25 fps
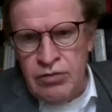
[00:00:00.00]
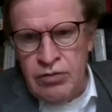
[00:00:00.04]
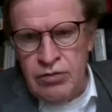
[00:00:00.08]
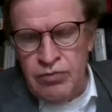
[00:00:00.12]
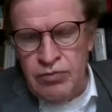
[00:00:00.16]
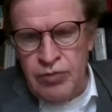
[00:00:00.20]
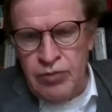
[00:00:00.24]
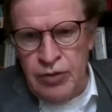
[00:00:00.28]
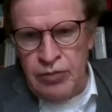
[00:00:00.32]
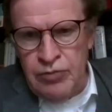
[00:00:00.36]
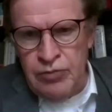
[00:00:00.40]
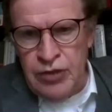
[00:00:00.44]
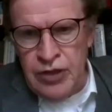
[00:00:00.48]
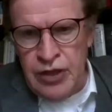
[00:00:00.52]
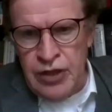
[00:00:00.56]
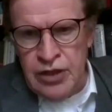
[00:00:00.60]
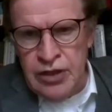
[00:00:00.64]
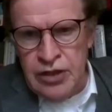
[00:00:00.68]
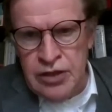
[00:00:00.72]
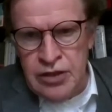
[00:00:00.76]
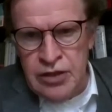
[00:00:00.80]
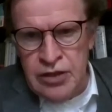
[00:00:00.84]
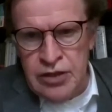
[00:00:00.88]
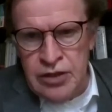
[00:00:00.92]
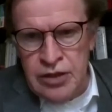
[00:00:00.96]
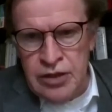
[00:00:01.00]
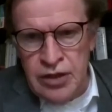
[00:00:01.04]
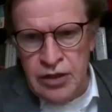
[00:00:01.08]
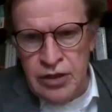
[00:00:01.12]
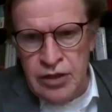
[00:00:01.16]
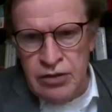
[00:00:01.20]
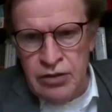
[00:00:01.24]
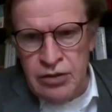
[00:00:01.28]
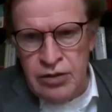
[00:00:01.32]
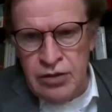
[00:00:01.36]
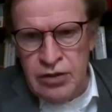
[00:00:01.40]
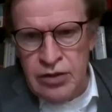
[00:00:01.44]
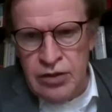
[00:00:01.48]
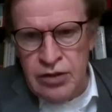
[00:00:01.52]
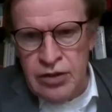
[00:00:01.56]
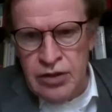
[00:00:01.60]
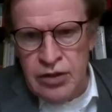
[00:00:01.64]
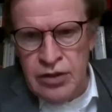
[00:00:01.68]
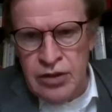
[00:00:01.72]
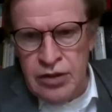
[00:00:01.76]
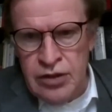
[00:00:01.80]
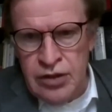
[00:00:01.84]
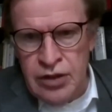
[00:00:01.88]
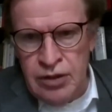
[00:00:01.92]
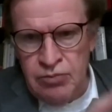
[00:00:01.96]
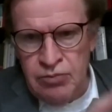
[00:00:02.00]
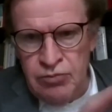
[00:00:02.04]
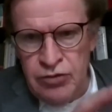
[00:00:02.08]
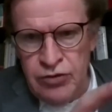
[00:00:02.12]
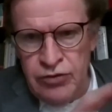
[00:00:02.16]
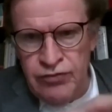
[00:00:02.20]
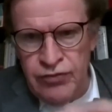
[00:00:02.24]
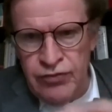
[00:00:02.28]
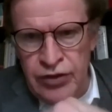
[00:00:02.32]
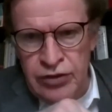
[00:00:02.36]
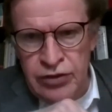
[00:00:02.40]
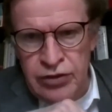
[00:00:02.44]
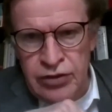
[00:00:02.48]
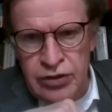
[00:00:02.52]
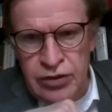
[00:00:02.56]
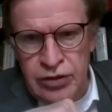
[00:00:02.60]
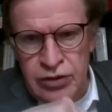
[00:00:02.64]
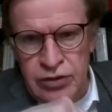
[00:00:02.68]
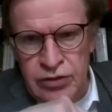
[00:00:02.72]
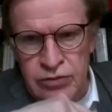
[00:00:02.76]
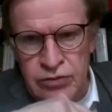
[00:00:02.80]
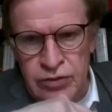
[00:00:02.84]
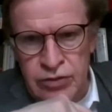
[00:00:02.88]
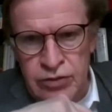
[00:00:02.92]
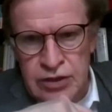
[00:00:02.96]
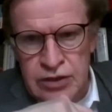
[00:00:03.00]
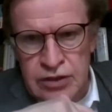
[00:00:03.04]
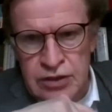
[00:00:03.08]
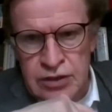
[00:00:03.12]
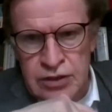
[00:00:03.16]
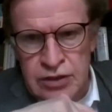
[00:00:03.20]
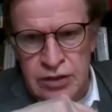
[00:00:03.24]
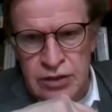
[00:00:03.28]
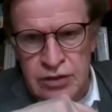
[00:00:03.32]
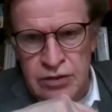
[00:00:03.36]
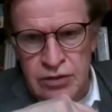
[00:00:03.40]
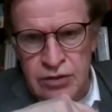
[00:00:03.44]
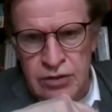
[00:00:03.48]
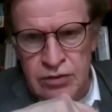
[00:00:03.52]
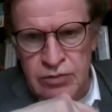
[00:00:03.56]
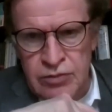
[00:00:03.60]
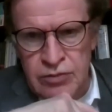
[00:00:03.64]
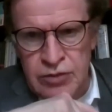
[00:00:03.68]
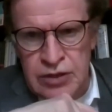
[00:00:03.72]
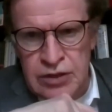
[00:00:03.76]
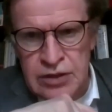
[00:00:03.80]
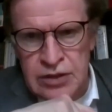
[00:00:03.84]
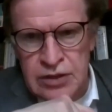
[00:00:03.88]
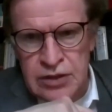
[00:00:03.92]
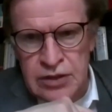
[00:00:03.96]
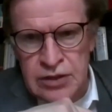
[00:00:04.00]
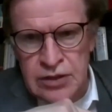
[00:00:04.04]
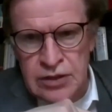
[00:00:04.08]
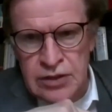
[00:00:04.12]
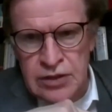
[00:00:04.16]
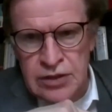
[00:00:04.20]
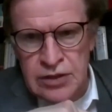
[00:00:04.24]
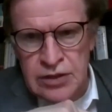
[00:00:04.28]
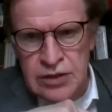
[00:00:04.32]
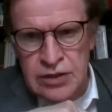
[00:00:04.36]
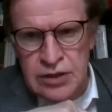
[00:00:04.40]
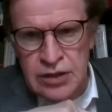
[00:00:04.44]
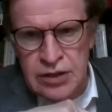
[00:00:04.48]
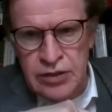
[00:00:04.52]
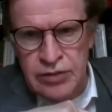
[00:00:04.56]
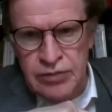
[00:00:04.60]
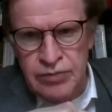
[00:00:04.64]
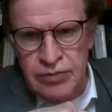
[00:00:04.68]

Ben Bernanke and a number of other US economists